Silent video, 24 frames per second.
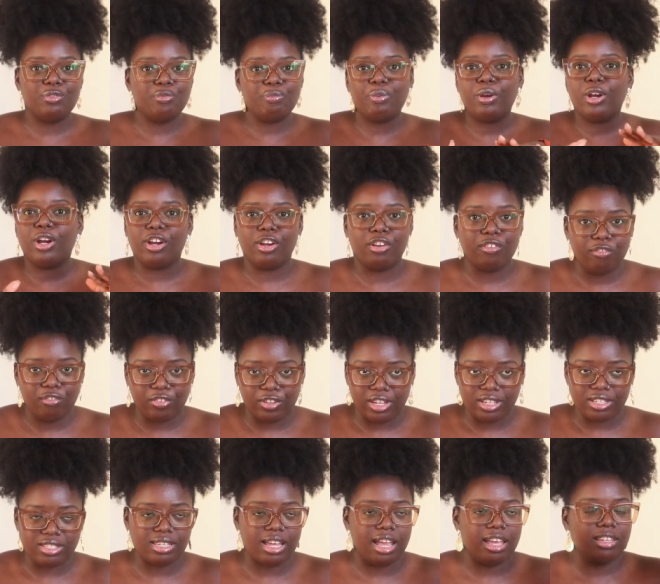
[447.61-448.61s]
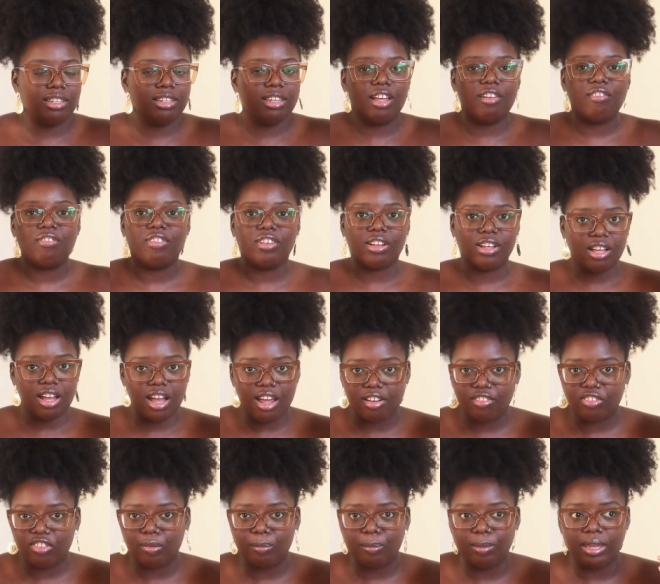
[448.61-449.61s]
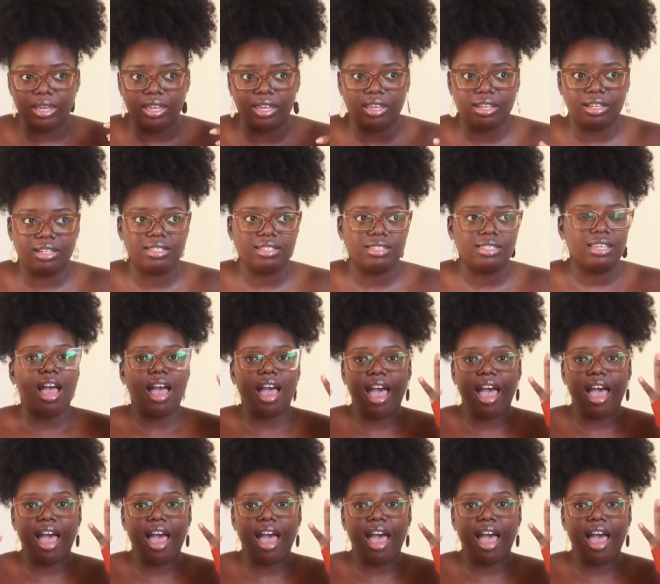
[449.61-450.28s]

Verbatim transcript: perfect. I love the cut of the bangs.